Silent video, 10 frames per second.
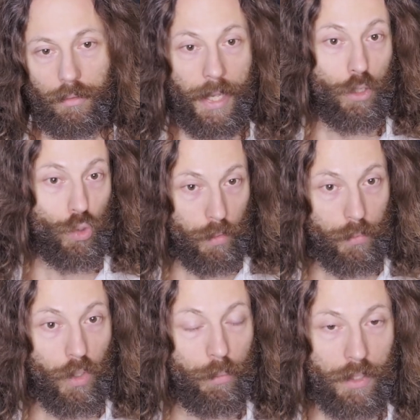actual
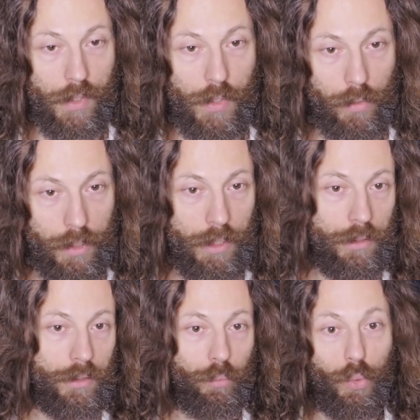Roman history,
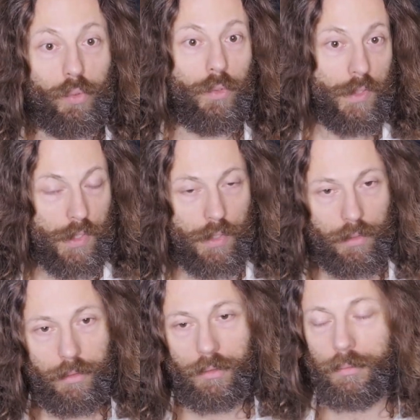Brutus
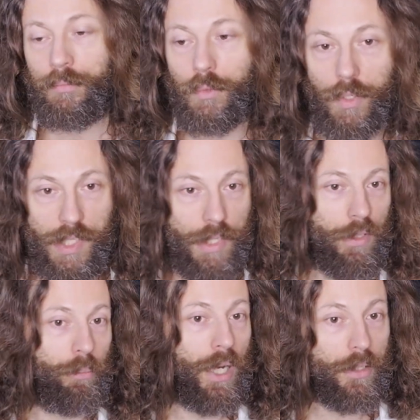
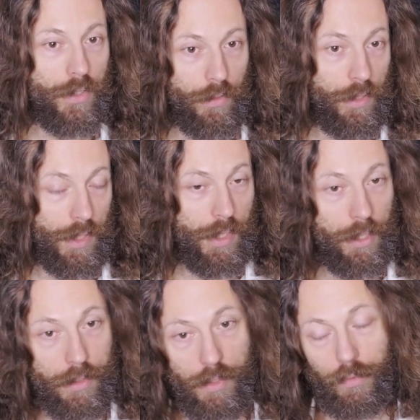receiving bodies of his
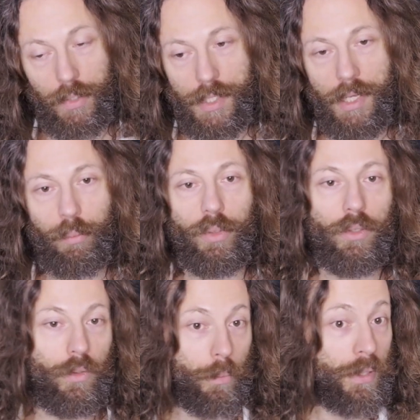sons, for example,
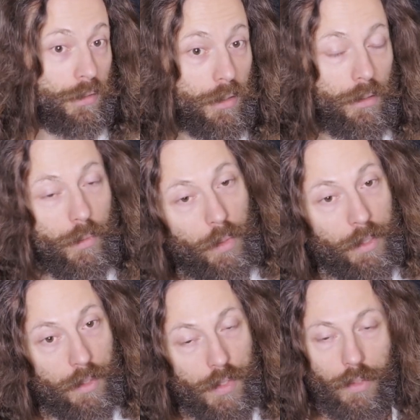or mythical
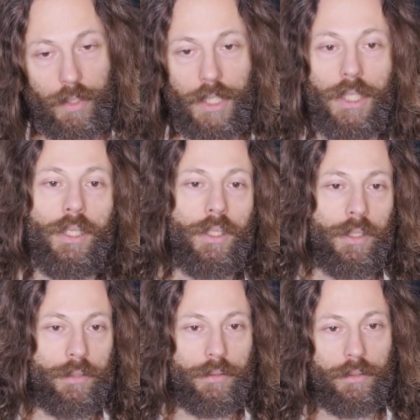Roman history,
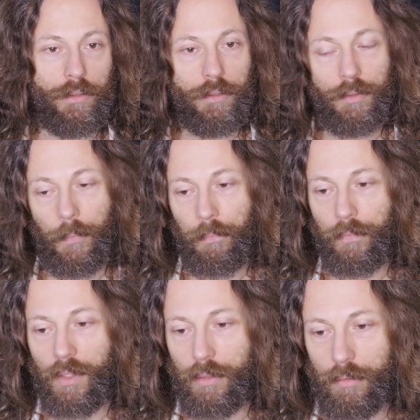the
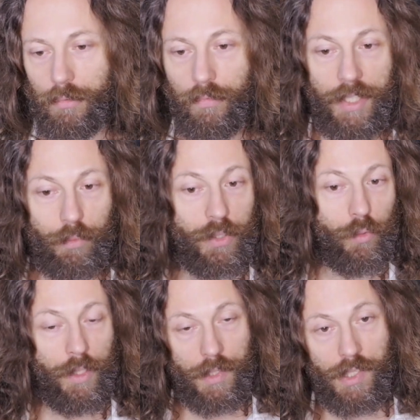fight
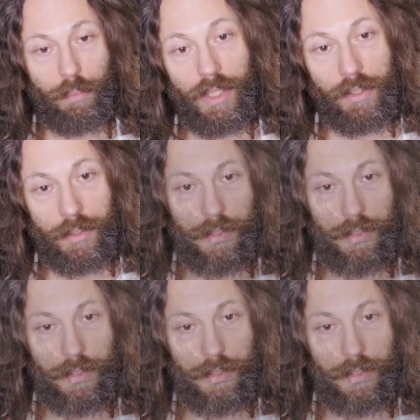between Sabinians